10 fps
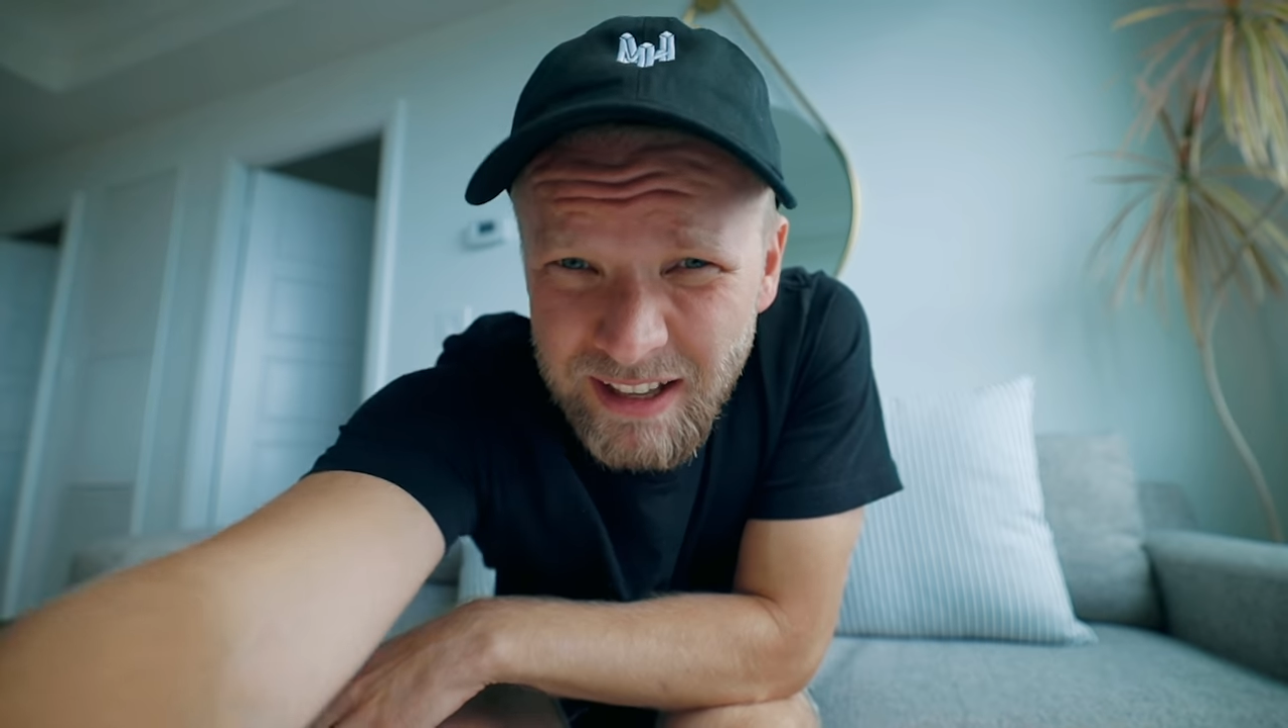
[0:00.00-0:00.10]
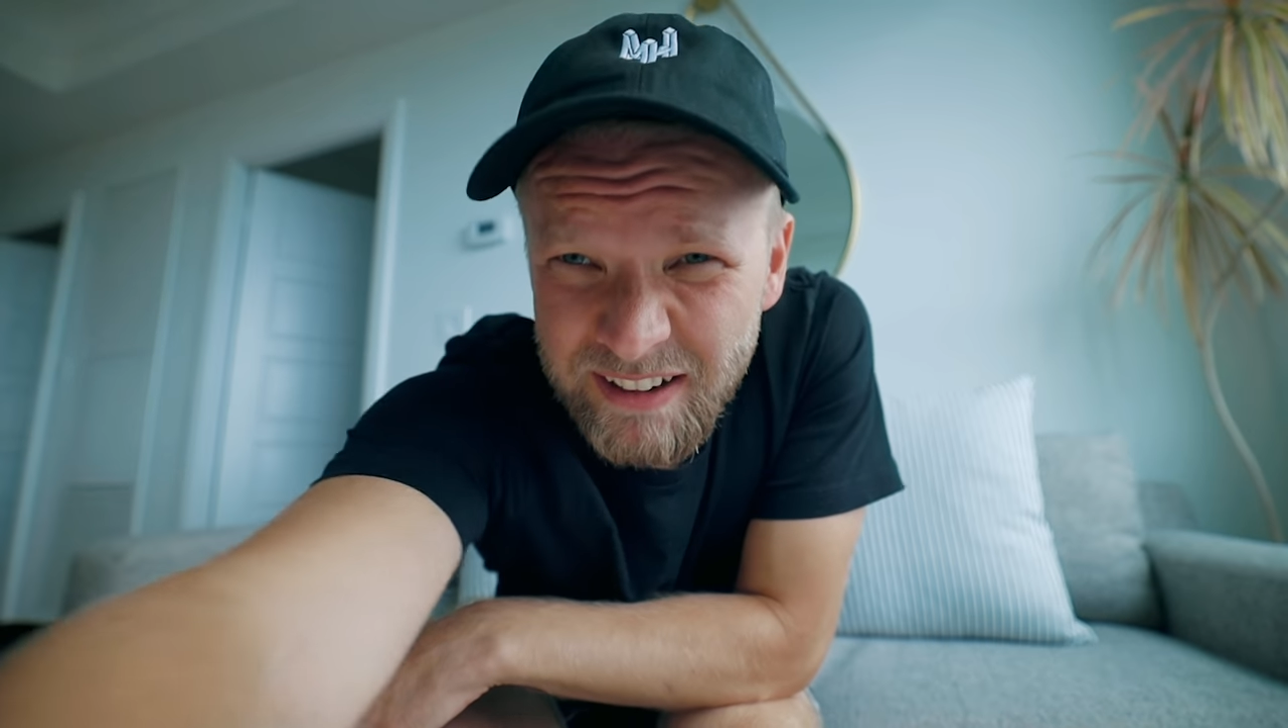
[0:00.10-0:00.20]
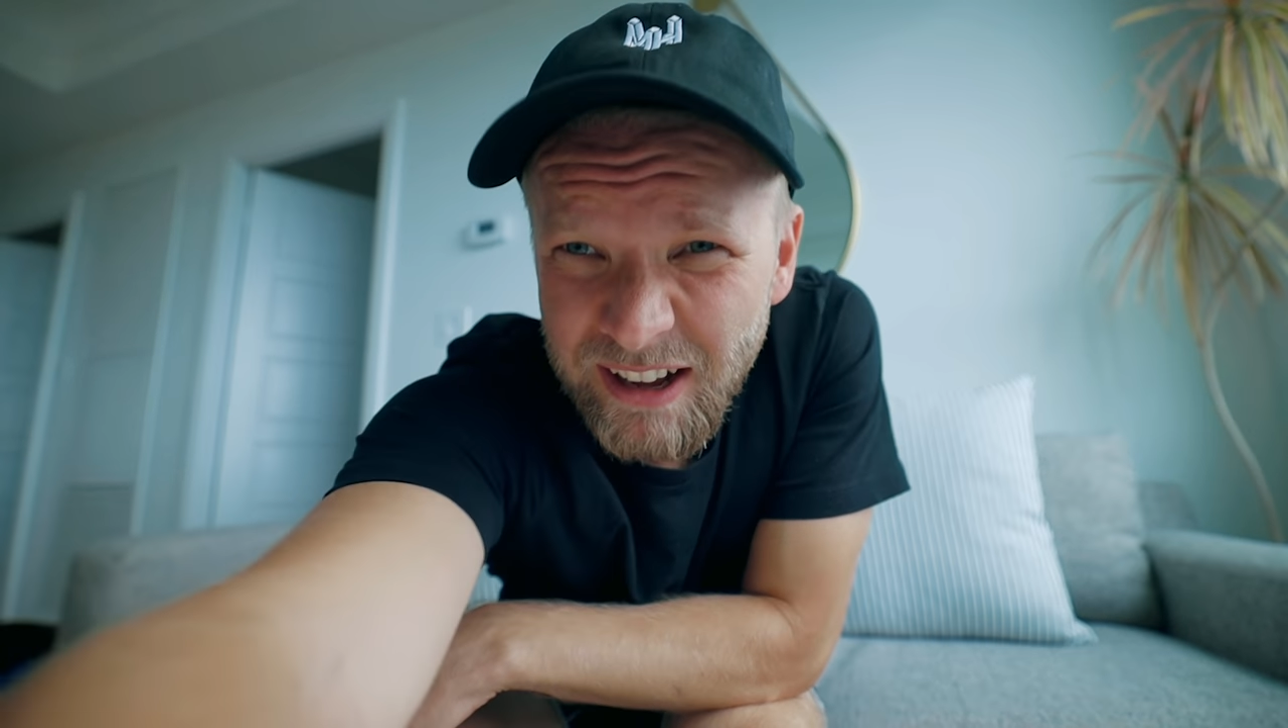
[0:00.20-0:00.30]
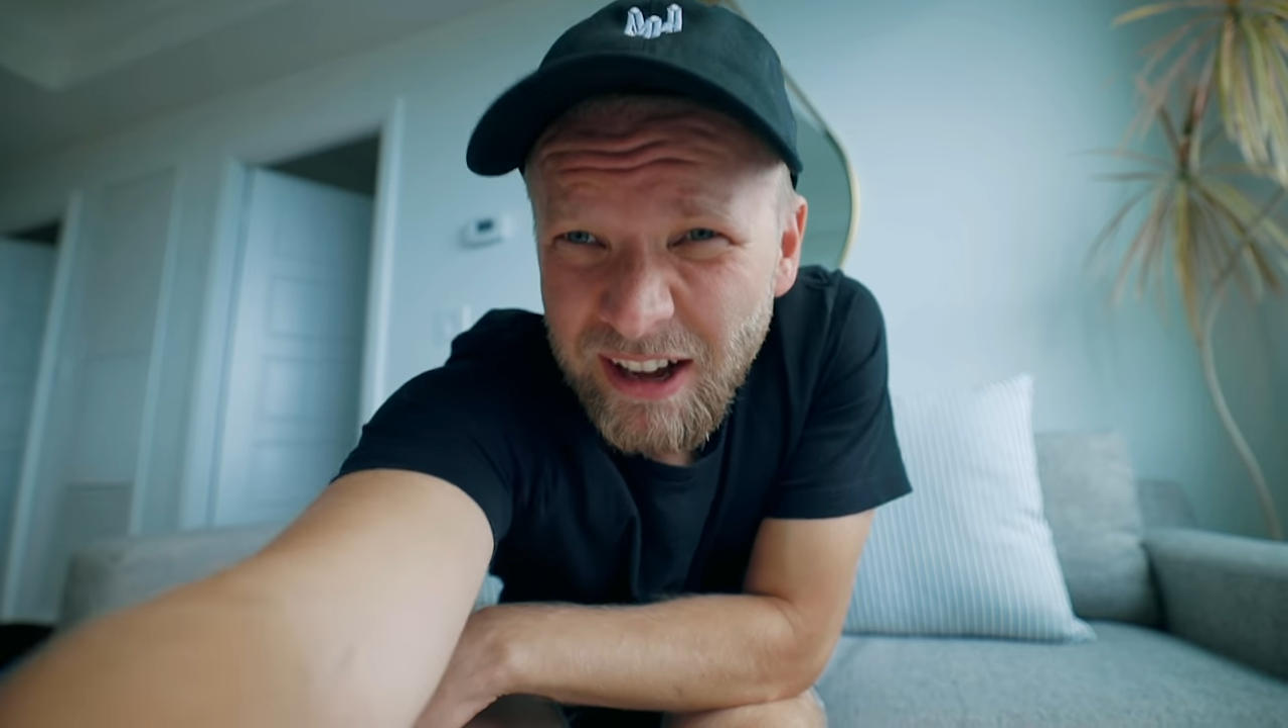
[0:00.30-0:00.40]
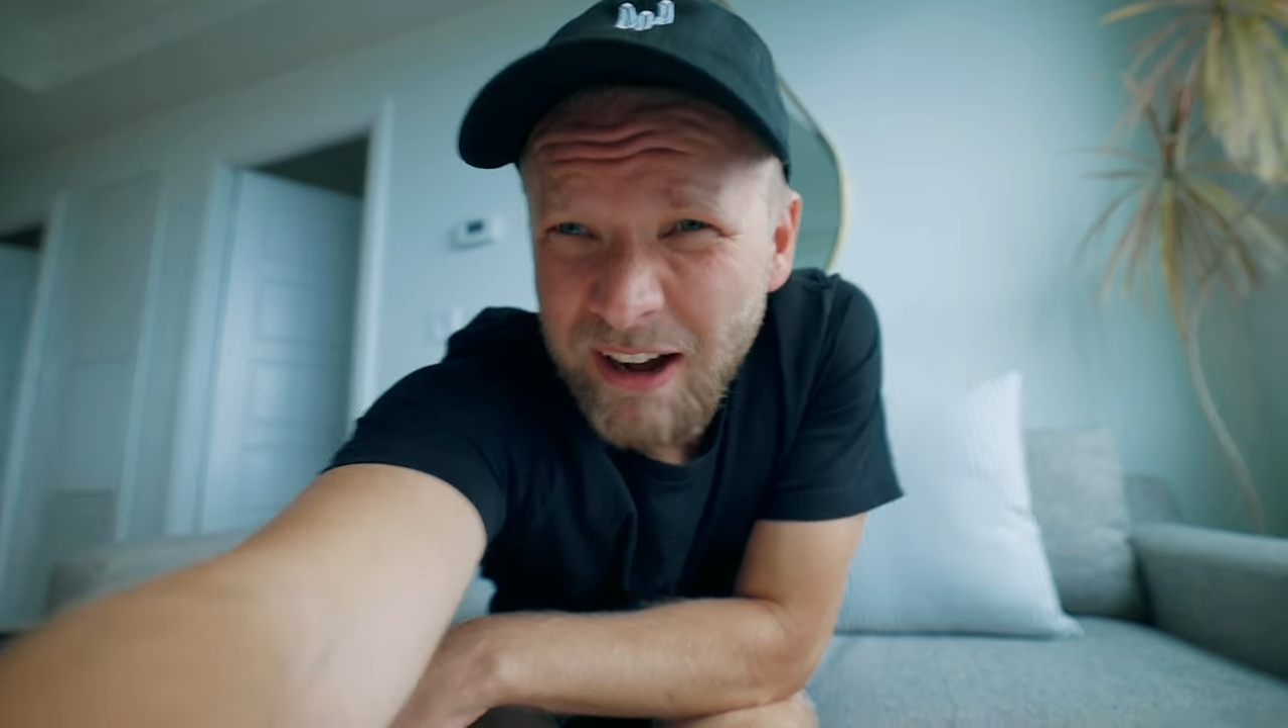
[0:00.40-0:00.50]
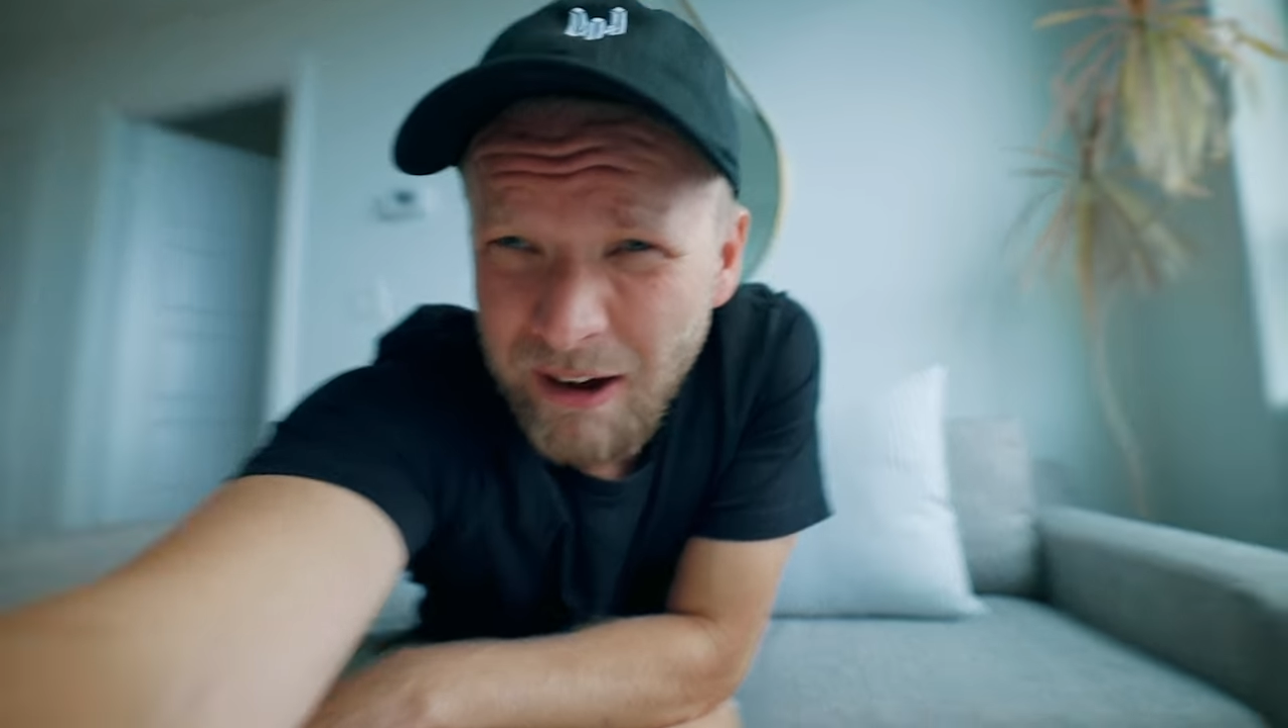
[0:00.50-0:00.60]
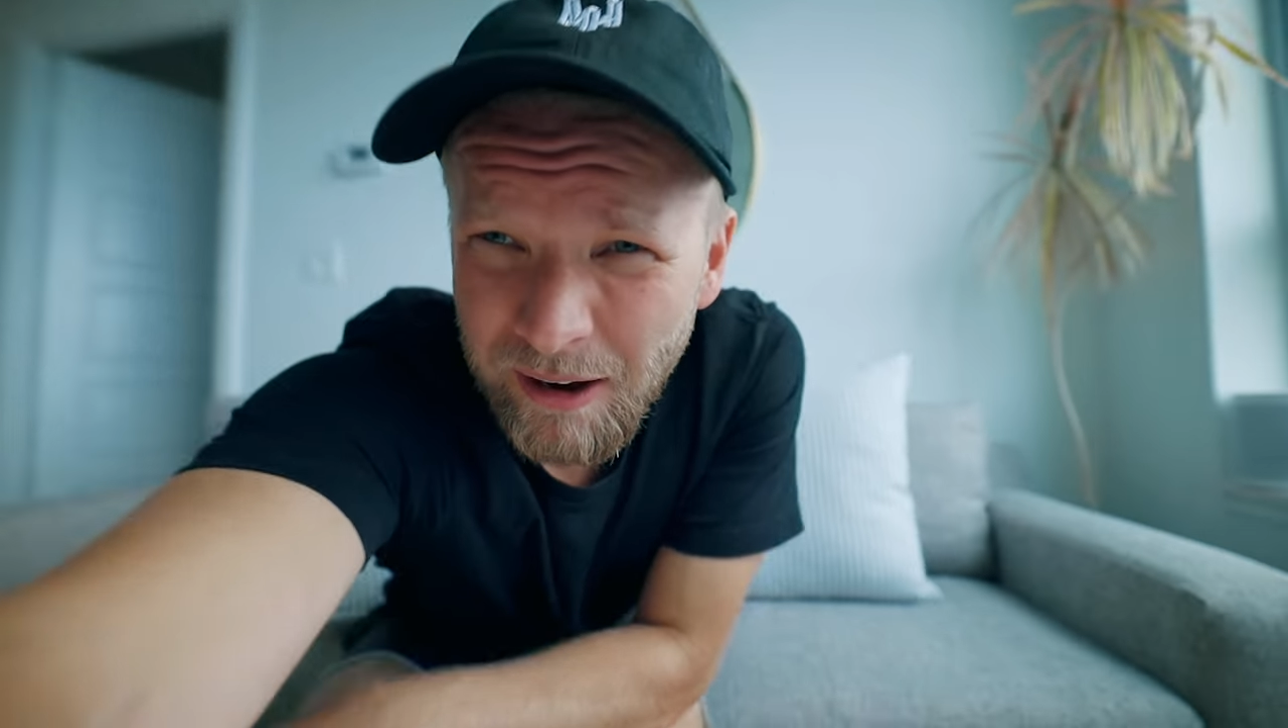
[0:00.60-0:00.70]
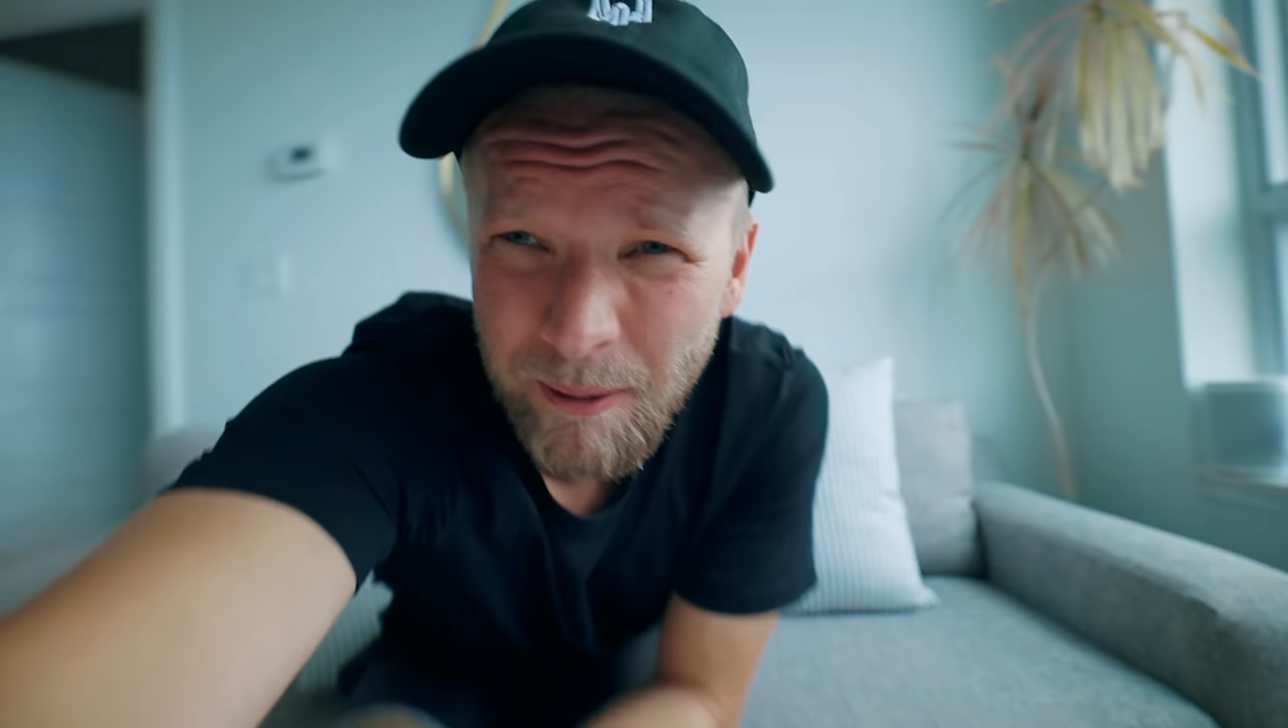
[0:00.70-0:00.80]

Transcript: that uh,